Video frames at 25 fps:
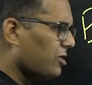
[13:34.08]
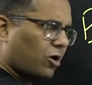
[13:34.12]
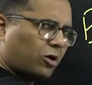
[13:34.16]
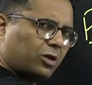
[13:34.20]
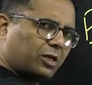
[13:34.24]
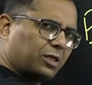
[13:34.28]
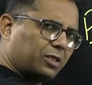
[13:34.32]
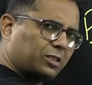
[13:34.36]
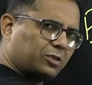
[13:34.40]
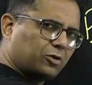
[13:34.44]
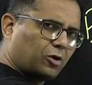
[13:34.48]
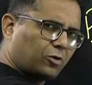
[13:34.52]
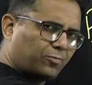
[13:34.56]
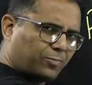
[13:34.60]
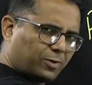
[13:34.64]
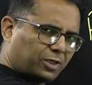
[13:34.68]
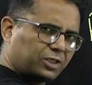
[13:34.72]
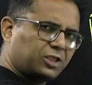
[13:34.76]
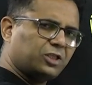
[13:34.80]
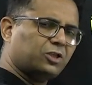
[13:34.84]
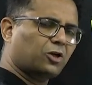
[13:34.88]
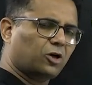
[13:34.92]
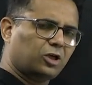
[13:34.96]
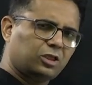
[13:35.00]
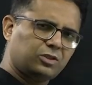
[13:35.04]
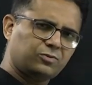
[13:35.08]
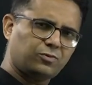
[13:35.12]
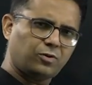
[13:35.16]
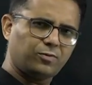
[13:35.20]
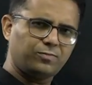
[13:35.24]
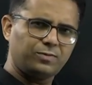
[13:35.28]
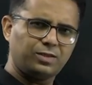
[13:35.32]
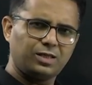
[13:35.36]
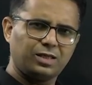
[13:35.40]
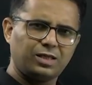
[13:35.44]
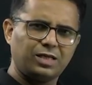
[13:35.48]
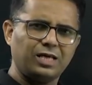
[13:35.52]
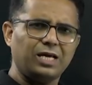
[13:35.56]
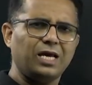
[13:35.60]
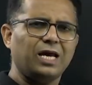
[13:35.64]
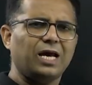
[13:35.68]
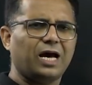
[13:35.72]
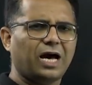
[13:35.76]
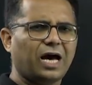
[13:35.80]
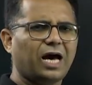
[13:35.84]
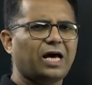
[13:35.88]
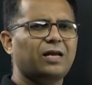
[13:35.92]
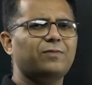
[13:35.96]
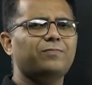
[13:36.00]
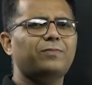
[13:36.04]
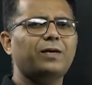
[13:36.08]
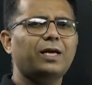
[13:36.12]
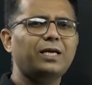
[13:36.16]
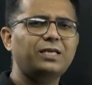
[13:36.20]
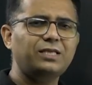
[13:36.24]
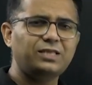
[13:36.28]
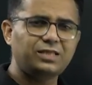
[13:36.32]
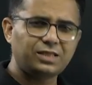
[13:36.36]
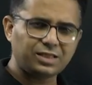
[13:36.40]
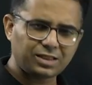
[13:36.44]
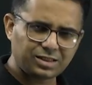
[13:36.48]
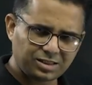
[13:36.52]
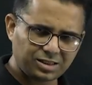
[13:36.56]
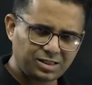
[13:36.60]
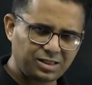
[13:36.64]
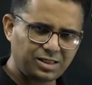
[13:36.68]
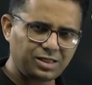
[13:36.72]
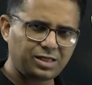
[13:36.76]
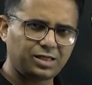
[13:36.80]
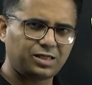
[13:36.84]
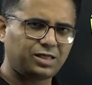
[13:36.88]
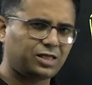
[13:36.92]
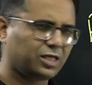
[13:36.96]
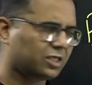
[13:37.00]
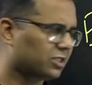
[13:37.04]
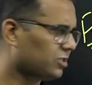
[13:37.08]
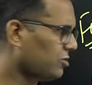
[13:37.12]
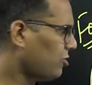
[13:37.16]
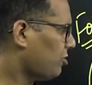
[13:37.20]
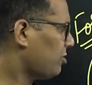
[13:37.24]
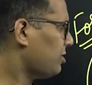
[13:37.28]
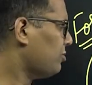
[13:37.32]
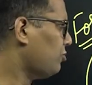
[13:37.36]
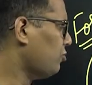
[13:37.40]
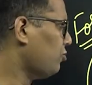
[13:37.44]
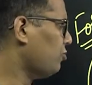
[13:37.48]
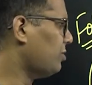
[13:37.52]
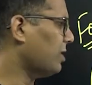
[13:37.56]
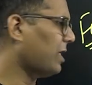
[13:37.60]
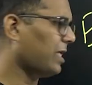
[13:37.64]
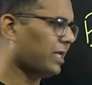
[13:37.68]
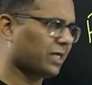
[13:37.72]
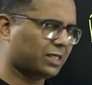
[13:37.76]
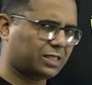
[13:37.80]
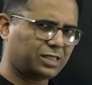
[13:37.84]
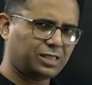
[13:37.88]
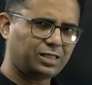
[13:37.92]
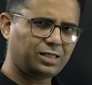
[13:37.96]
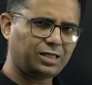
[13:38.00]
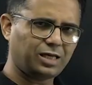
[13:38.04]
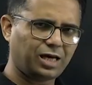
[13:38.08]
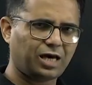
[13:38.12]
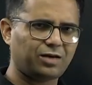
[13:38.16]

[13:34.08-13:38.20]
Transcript: dollars or purchase dollars from here. RBI generally does not do directly.